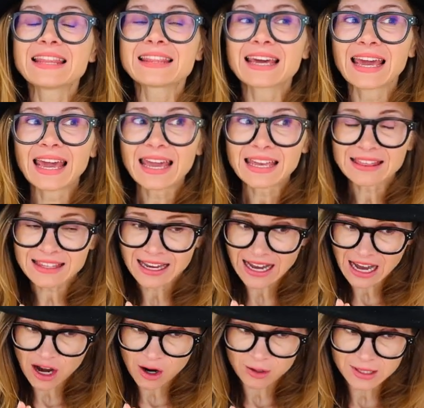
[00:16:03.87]
The 8th
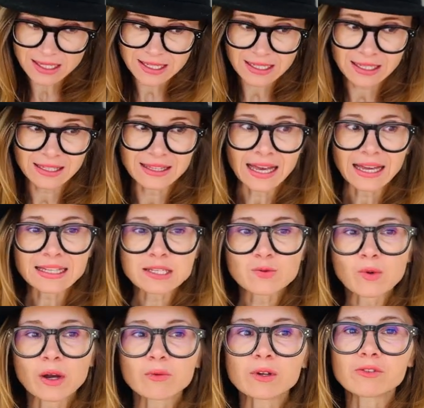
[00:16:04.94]
house, that's
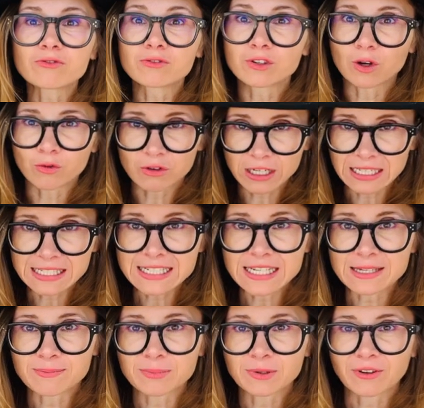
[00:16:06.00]
where we go really
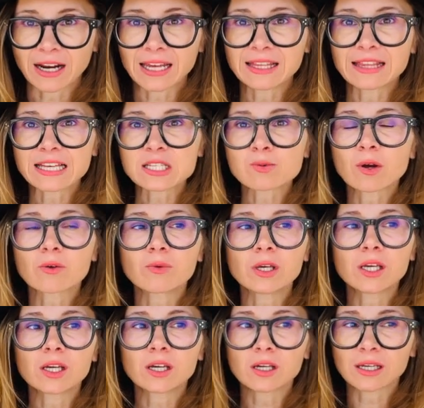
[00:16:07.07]
deep, right? That's where
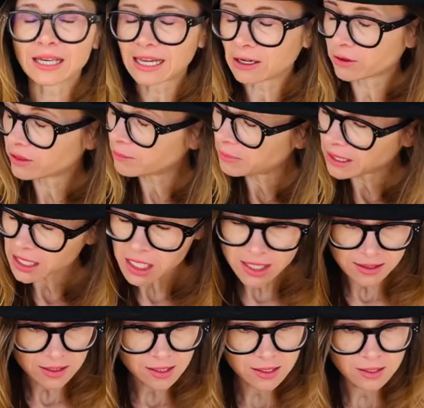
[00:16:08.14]
we get out the big
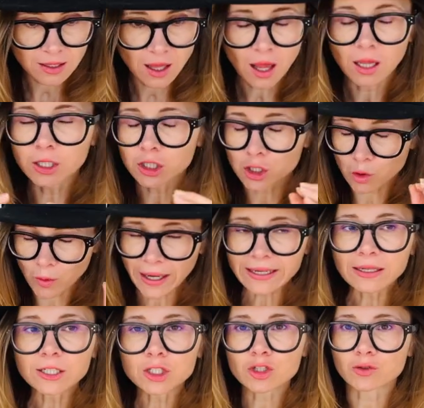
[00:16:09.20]
guns,
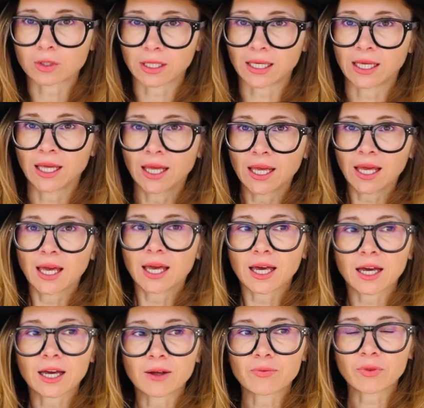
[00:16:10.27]
quite literally.
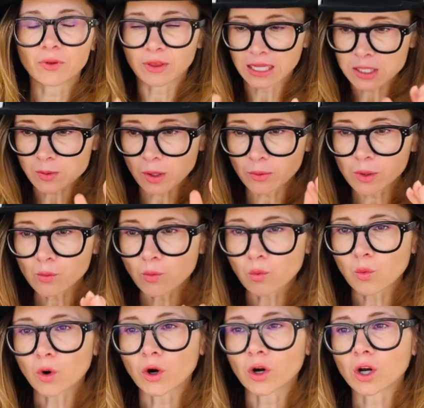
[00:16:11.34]
That's where we
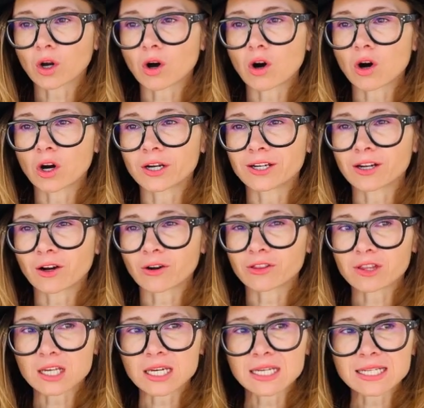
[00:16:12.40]
work
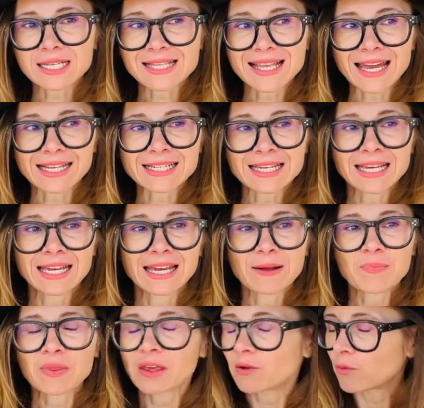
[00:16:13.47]
on things that
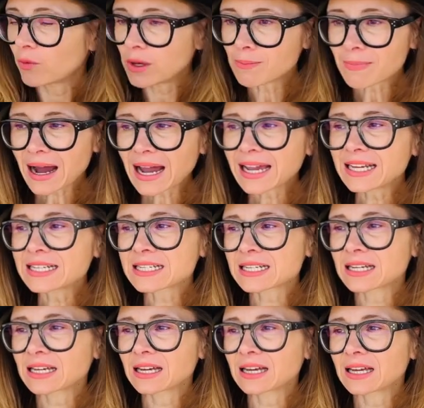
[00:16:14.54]
we might
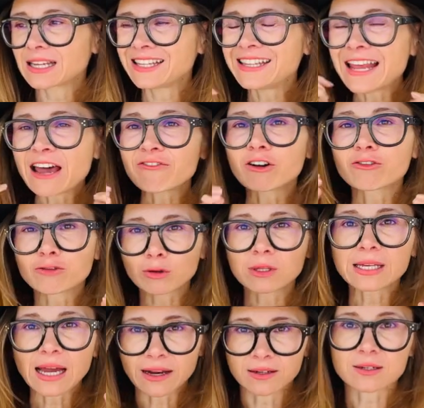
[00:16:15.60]
never
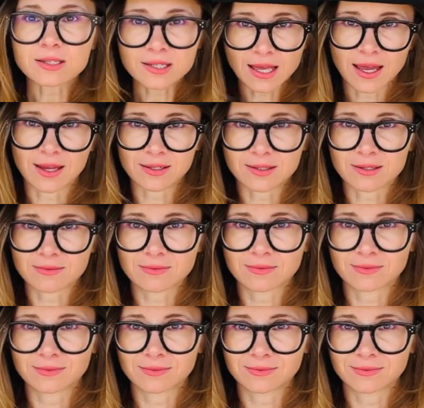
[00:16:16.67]
fully understand.
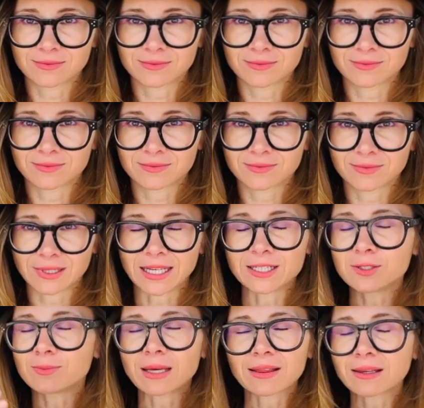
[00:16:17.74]
And
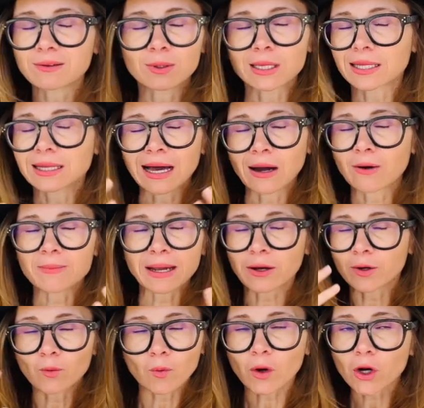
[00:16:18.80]
you may think, well, how am I
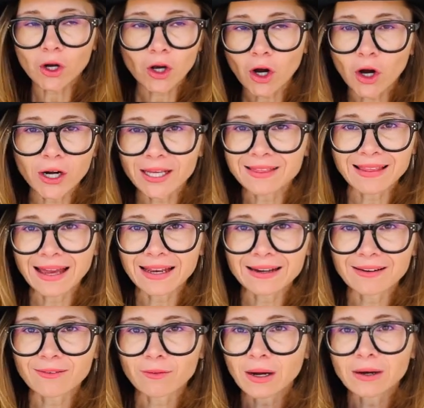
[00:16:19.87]
going to work on it
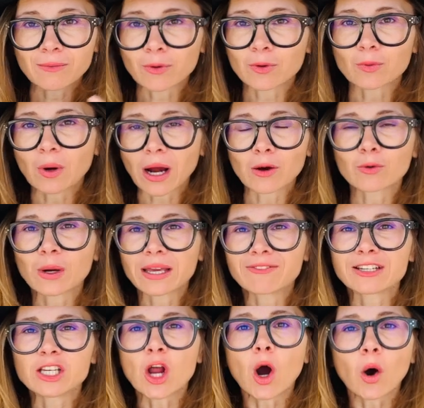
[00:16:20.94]
then? How do I
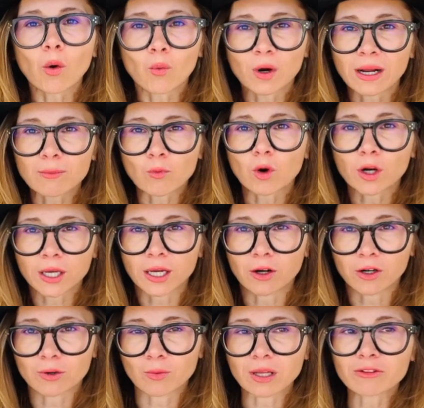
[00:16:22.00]
even know what I'm working
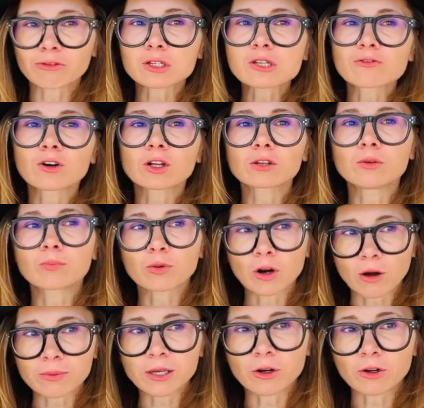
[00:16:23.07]
on? Well, first of all, you're
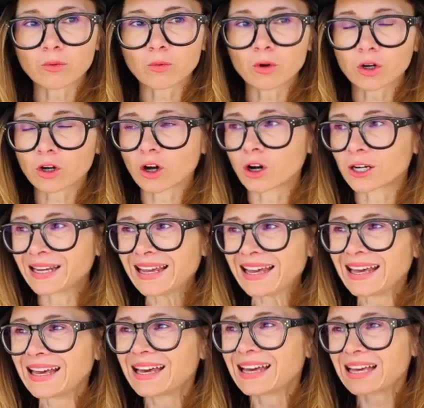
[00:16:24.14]
probably going to work on
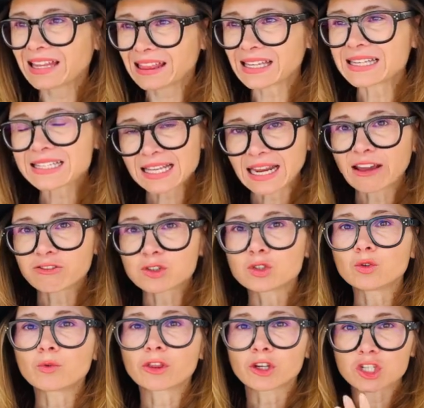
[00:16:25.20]
things that have to
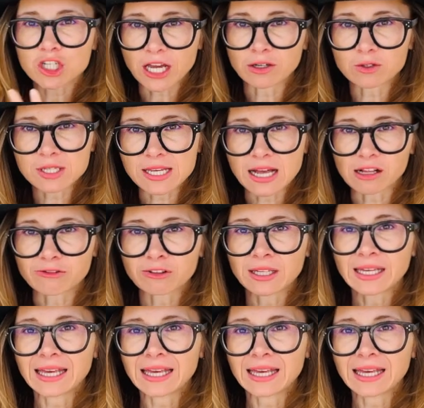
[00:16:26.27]
do with your shadow self.